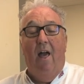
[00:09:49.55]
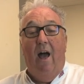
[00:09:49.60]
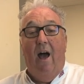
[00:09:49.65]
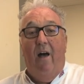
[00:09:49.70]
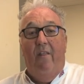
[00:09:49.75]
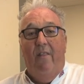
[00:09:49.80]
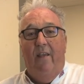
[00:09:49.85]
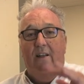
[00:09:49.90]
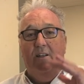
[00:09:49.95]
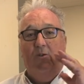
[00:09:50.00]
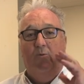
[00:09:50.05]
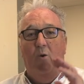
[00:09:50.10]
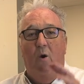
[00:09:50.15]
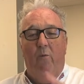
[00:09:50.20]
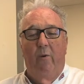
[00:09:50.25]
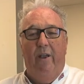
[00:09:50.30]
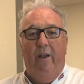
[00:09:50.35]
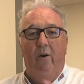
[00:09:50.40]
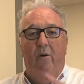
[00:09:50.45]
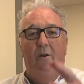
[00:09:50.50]
And that's where
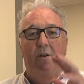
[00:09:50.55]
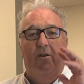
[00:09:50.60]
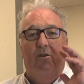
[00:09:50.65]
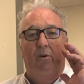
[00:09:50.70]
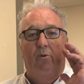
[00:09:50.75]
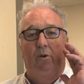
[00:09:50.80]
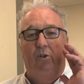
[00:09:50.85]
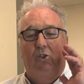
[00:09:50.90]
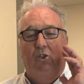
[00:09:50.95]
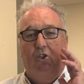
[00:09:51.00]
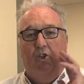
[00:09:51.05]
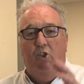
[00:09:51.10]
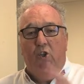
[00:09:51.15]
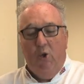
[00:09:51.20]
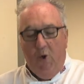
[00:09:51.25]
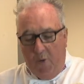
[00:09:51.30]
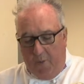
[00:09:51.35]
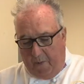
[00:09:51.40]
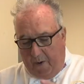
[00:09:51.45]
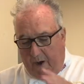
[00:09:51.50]
we go into a
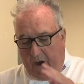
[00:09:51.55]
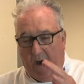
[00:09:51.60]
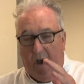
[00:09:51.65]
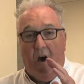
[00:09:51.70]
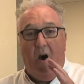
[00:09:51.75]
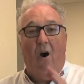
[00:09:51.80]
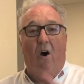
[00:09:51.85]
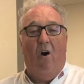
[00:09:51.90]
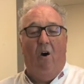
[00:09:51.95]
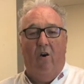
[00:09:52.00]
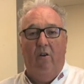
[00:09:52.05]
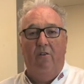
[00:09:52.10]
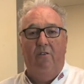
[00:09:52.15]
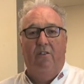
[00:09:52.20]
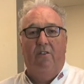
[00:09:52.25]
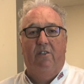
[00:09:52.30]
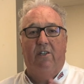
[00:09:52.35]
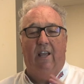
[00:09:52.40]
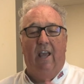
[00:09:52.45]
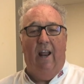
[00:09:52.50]
super hot
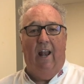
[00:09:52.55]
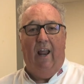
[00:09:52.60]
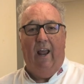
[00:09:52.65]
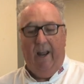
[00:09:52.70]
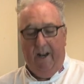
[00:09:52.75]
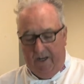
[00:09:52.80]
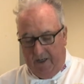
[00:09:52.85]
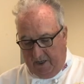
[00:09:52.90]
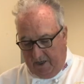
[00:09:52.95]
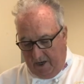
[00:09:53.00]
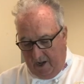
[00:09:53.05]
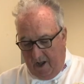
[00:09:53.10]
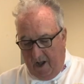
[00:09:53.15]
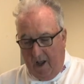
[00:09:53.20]
skillet